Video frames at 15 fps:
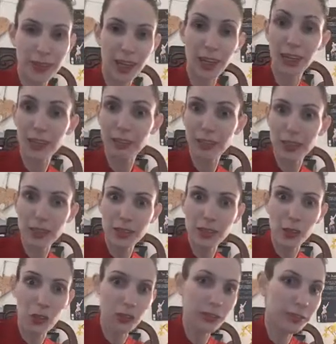I love this
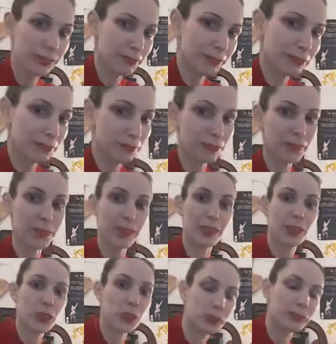song.
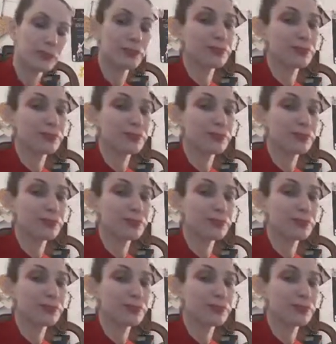So.